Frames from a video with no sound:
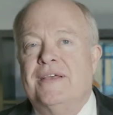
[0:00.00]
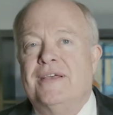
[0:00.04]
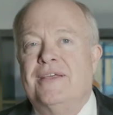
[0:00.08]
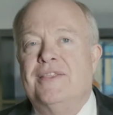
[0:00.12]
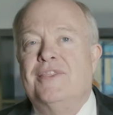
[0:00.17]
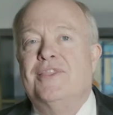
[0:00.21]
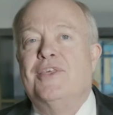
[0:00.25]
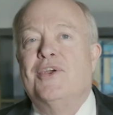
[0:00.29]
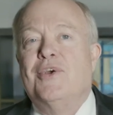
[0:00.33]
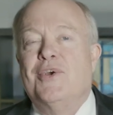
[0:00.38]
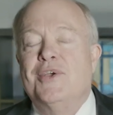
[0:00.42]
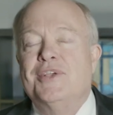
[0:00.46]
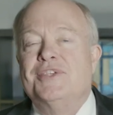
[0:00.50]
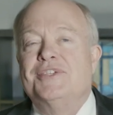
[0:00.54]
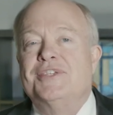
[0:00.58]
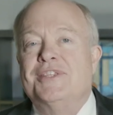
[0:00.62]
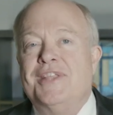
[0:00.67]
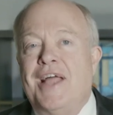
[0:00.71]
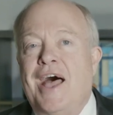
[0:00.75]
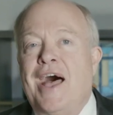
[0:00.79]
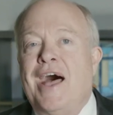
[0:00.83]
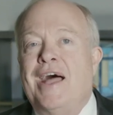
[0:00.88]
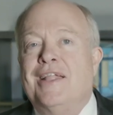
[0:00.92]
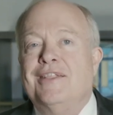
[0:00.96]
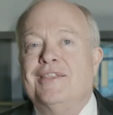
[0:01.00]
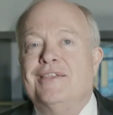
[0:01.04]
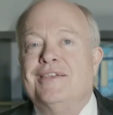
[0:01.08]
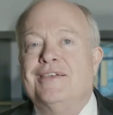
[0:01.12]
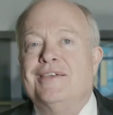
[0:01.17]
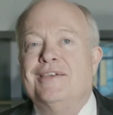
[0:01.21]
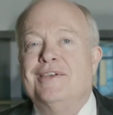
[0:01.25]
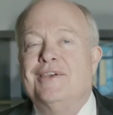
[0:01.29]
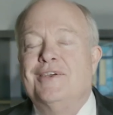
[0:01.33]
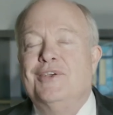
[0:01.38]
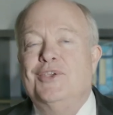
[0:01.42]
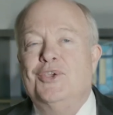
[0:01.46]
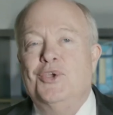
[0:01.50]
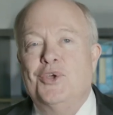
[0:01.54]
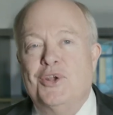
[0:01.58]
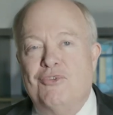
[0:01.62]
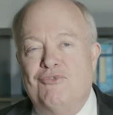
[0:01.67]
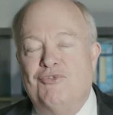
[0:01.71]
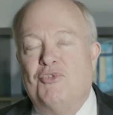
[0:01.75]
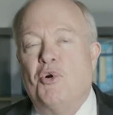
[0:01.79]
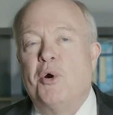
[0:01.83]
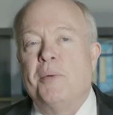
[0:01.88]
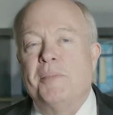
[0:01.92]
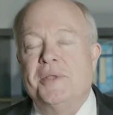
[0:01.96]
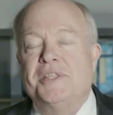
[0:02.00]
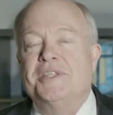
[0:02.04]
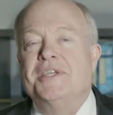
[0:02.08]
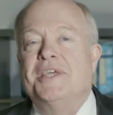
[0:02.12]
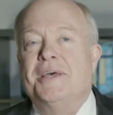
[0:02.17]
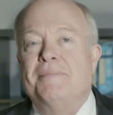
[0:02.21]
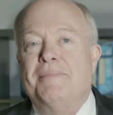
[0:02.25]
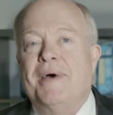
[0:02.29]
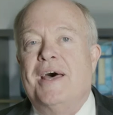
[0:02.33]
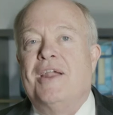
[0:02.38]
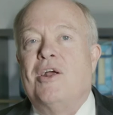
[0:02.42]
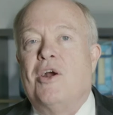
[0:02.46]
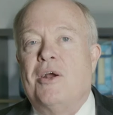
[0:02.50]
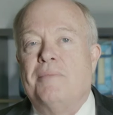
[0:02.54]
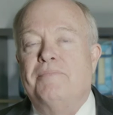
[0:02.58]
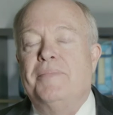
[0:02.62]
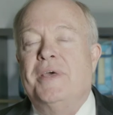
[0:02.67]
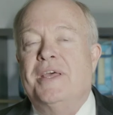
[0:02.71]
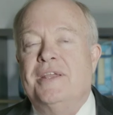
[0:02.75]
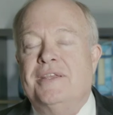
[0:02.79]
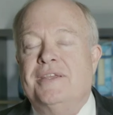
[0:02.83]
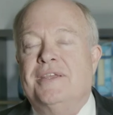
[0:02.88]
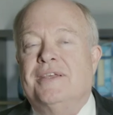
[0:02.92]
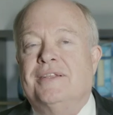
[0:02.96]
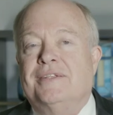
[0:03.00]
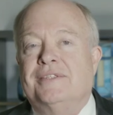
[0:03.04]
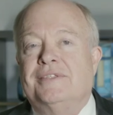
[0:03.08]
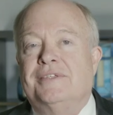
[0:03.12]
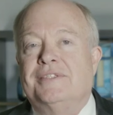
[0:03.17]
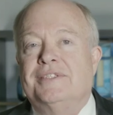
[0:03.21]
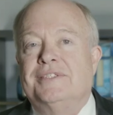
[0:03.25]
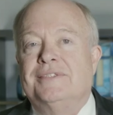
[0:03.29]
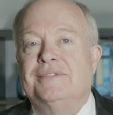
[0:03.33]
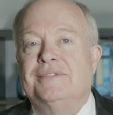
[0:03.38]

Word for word: there is not uniformity about our opinions.